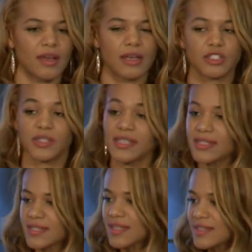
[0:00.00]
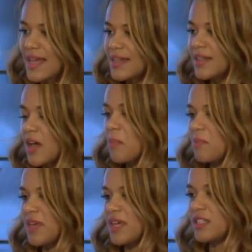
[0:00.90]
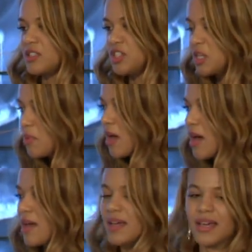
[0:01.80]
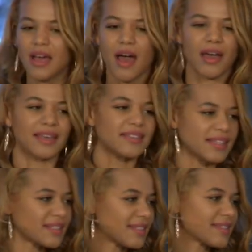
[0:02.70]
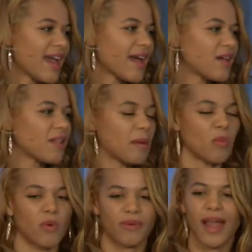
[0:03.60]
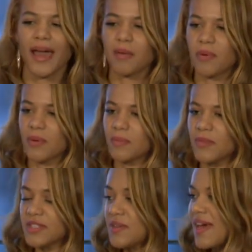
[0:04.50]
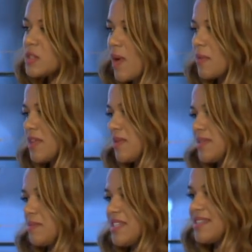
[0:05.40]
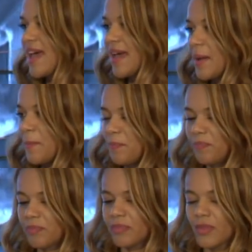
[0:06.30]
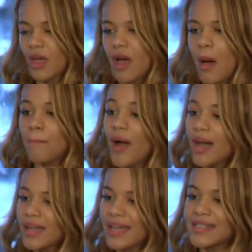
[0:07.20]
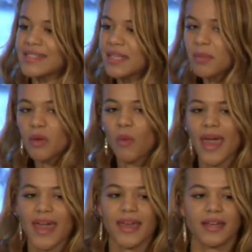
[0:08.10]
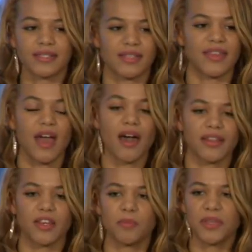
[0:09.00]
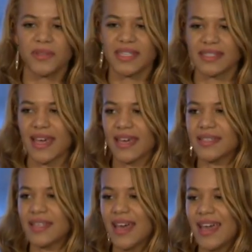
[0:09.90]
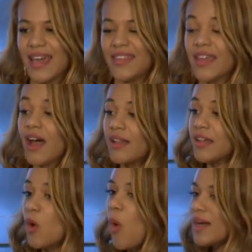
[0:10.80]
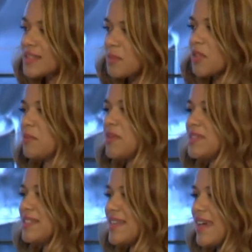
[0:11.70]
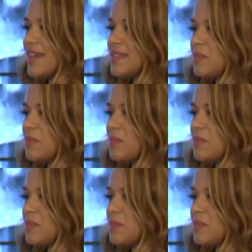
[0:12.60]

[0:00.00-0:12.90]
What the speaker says: Transistors ended up being cheaper, easier to scale, and more reliable, so that's why we use them today. But in a similar way to the early computing days, in the early quantum computing days,